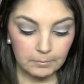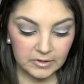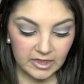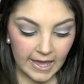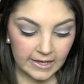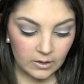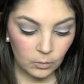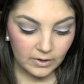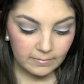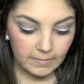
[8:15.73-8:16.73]
But then
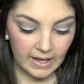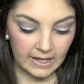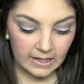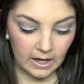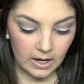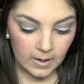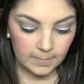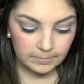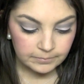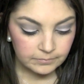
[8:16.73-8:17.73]
one of my
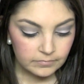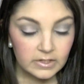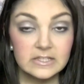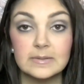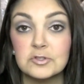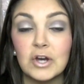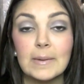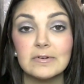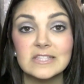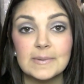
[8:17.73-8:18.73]
um,
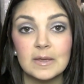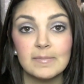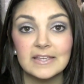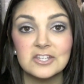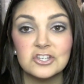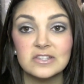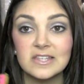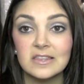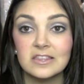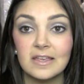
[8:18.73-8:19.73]
subscribers sent me a message and
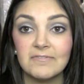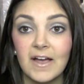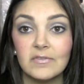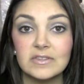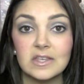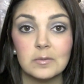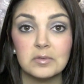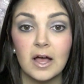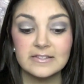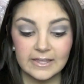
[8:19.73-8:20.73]
said that they found this on a
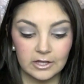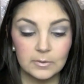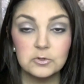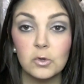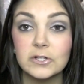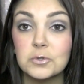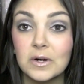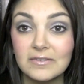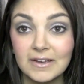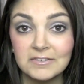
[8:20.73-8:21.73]
blog sale and it was only
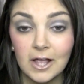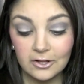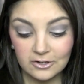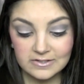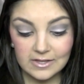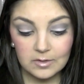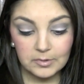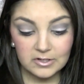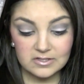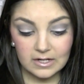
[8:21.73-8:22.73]
$25 and the
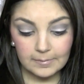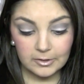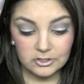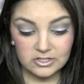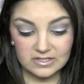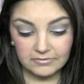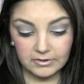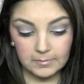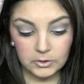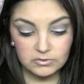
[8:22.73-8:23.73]
person I purchased it
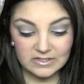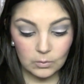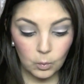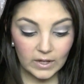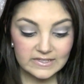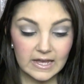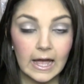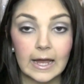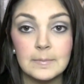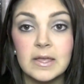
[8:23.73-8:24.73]
from used it one
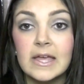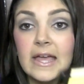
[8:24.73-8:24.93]
time.